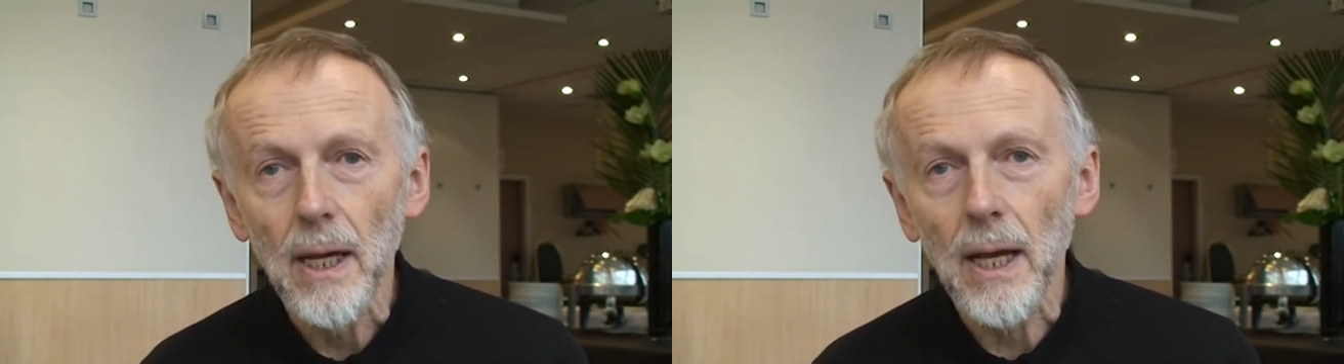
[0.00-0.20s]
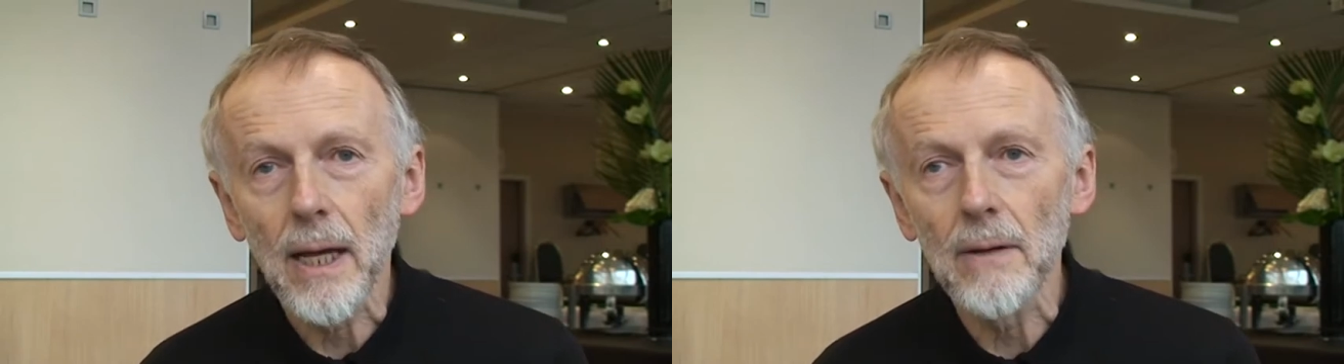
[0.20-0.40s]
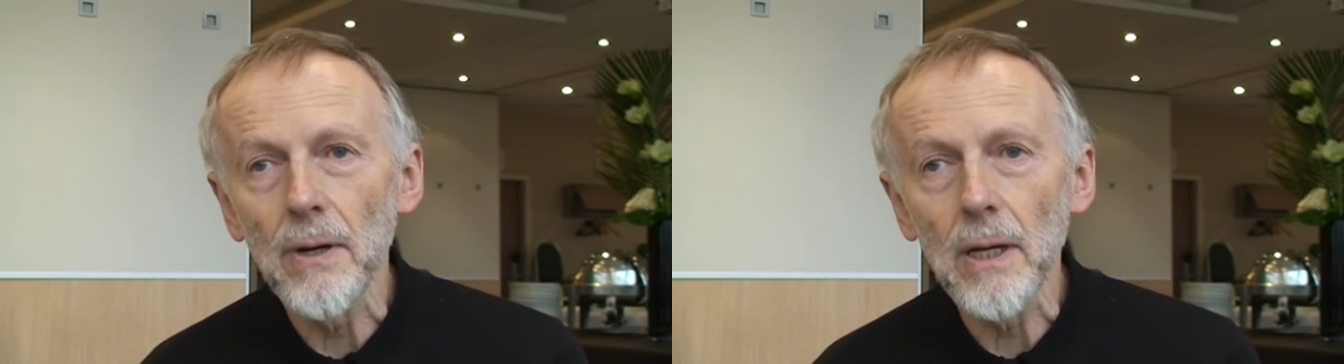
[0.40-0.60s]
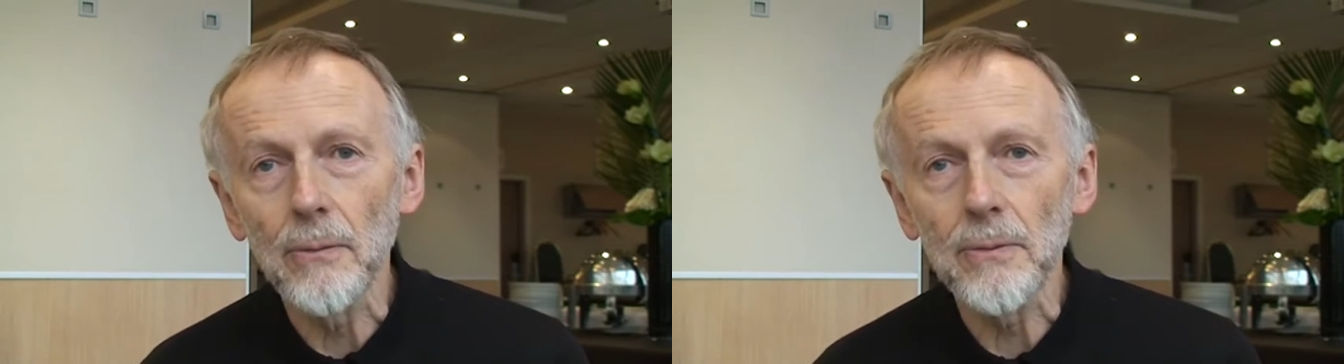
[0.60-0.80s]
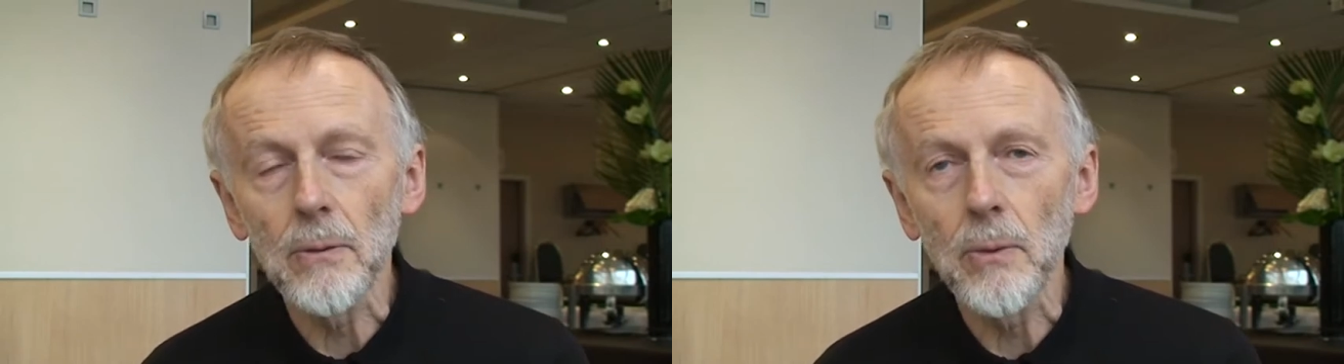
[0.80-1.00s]
And very
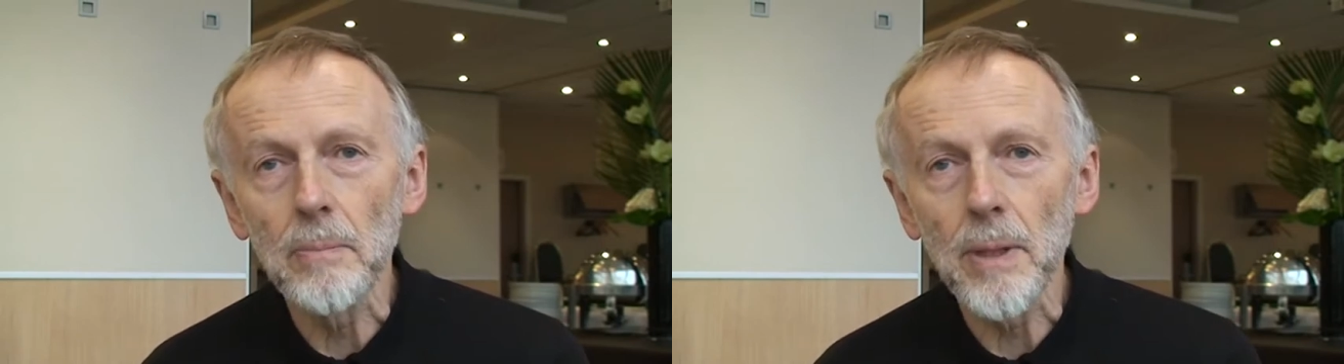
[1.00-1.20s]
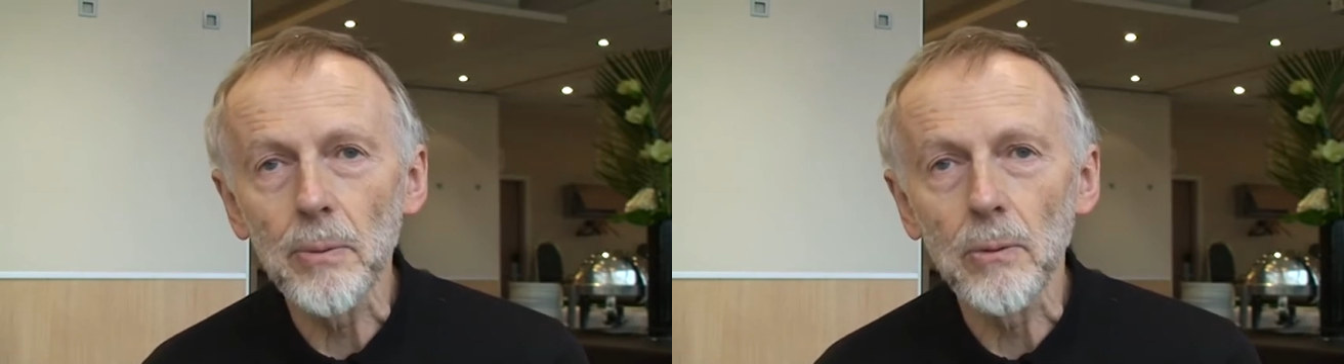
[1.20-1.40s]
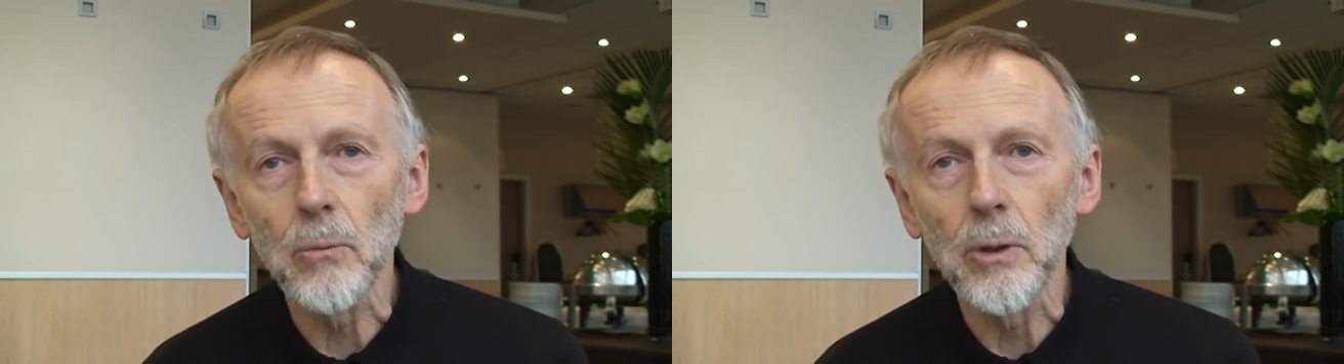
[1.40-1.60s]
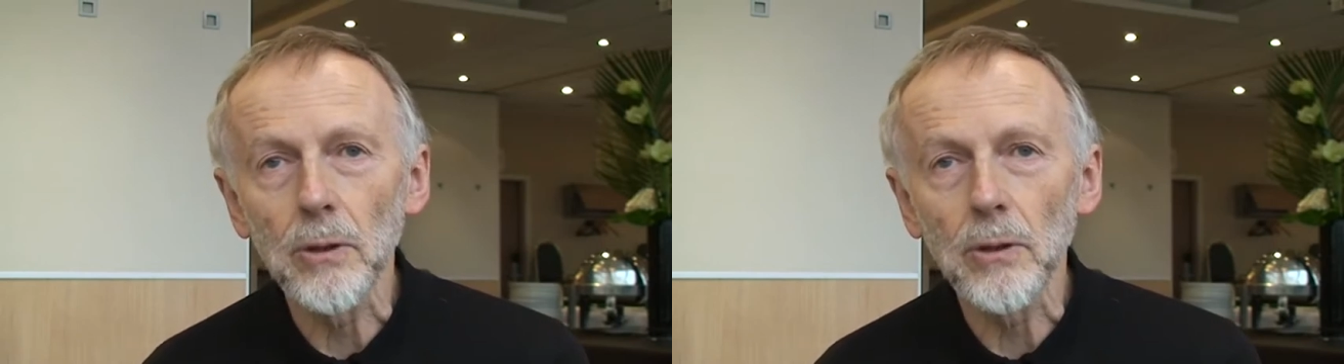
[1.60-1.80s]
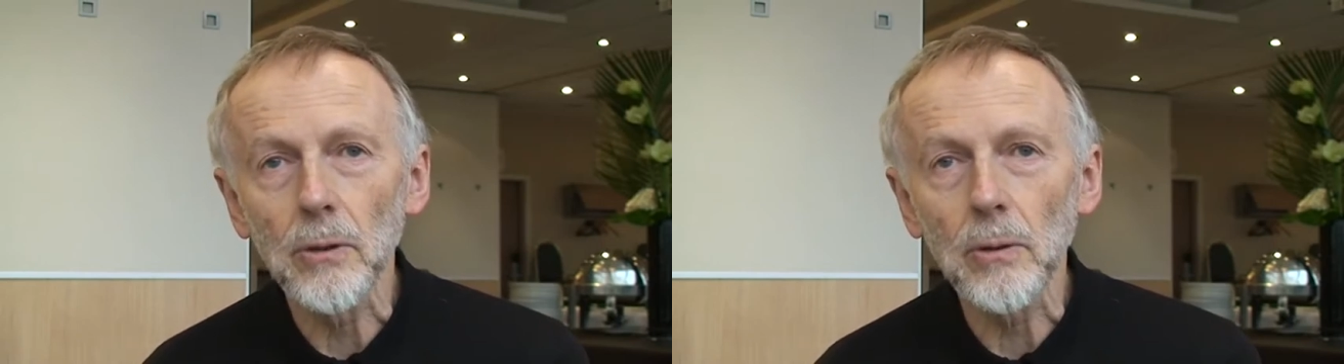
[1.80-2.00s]
often when people
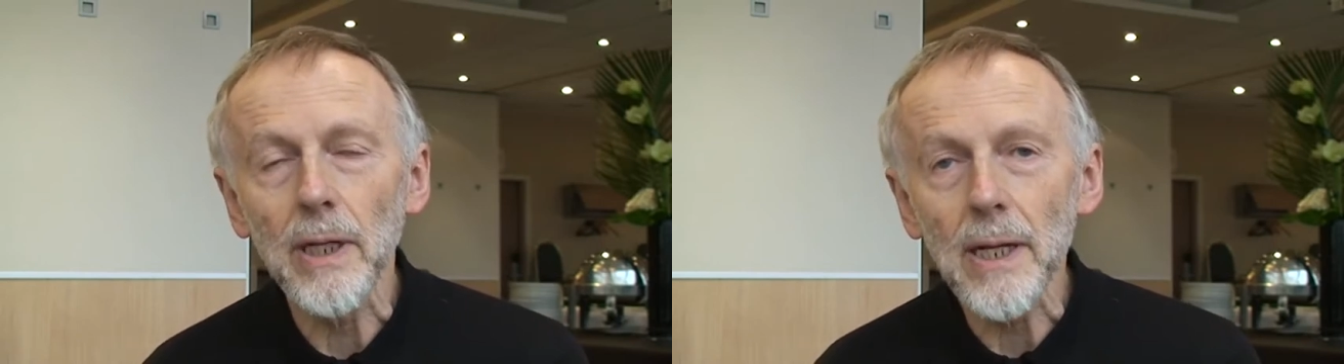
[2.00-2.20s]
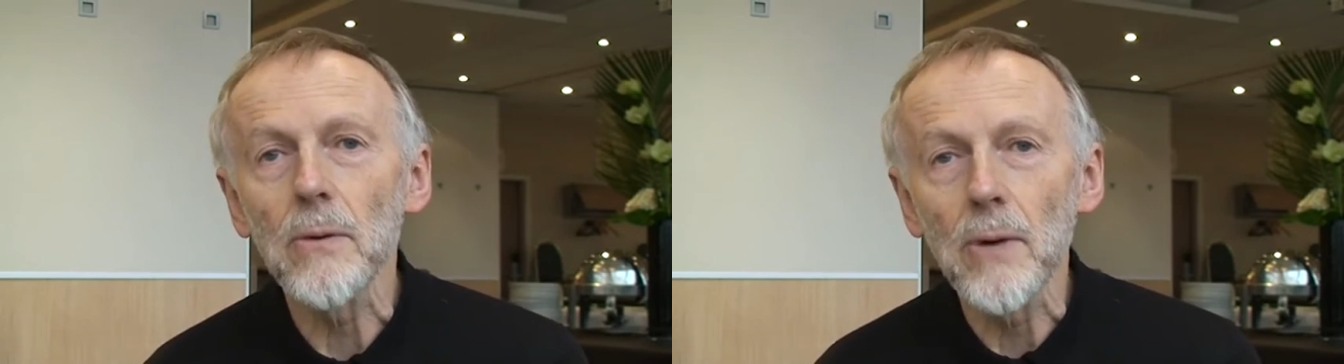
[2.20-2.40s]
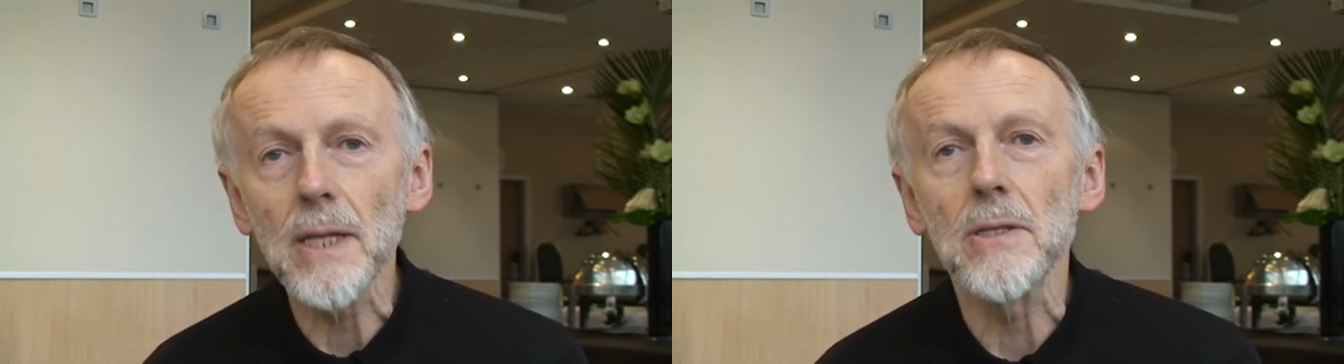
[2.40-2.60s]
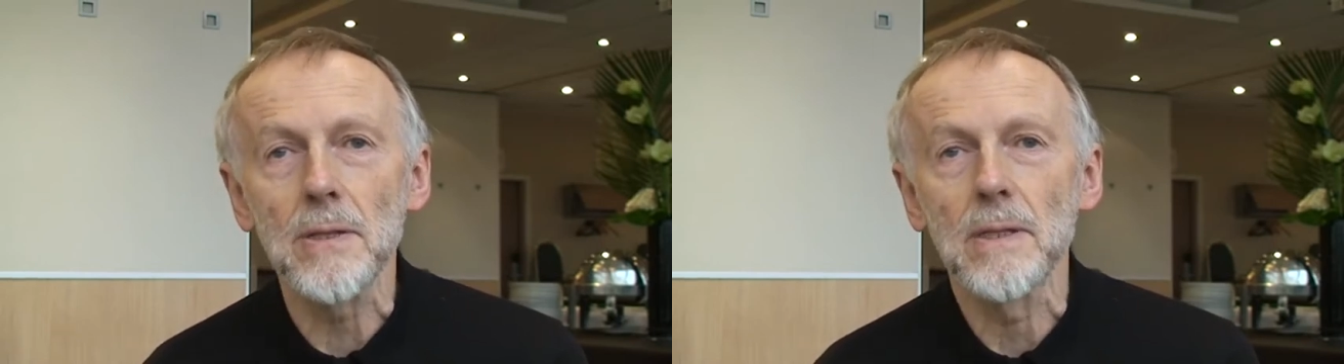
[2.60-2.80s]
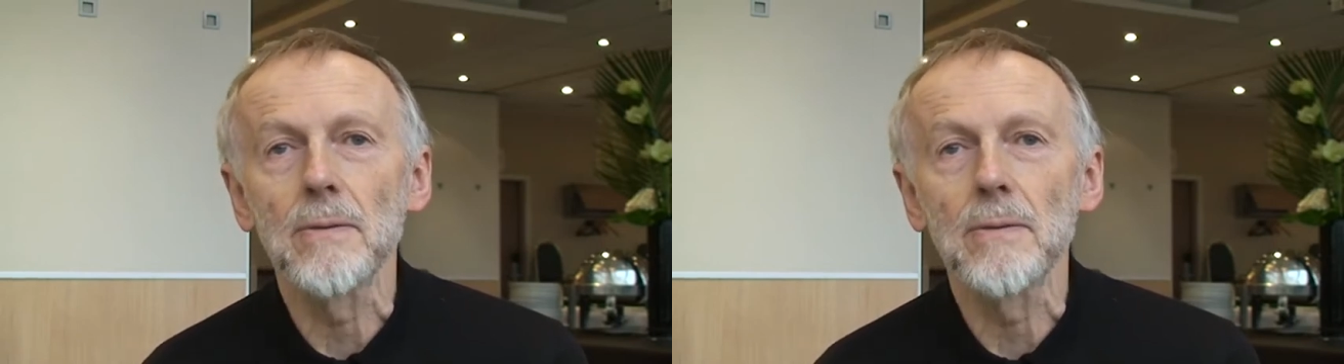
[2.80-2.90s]
want to clear rights